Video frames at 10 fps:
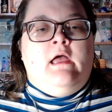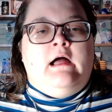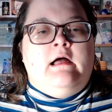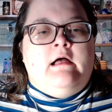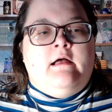
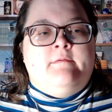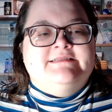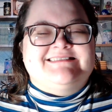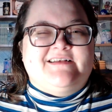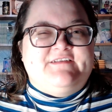
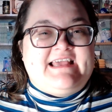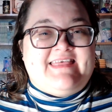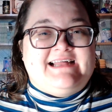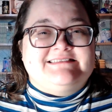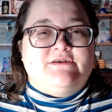and stuff like
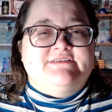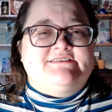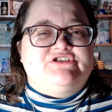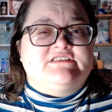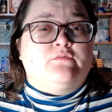that. So
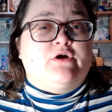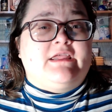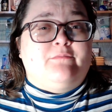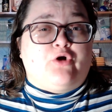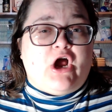it's just a work
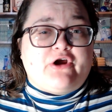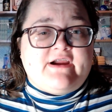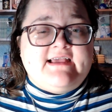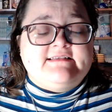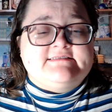in
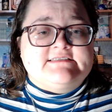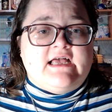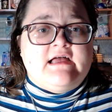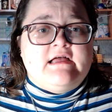progress.